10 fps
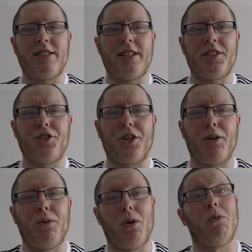
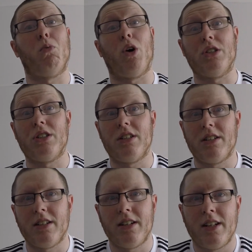show. Well, it was
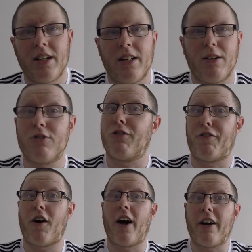lots of
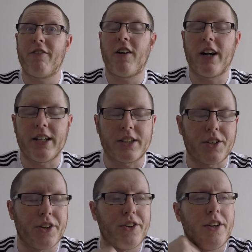fire. Fire's
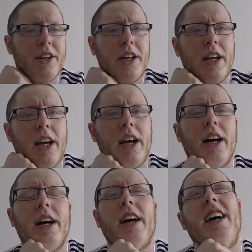good.
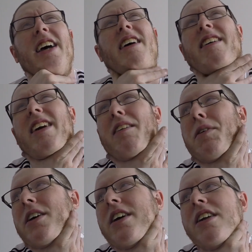Yeah,
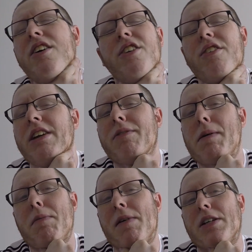but I don't really
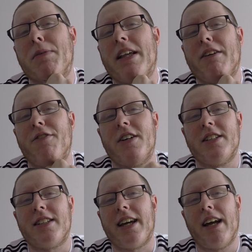remember much about that
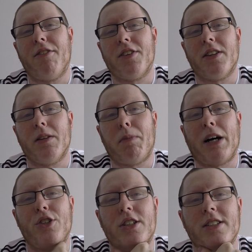first day other than the
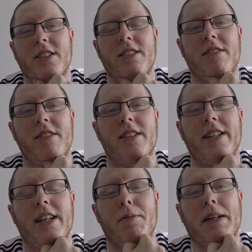badges and the
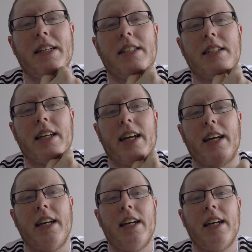nearly being sick.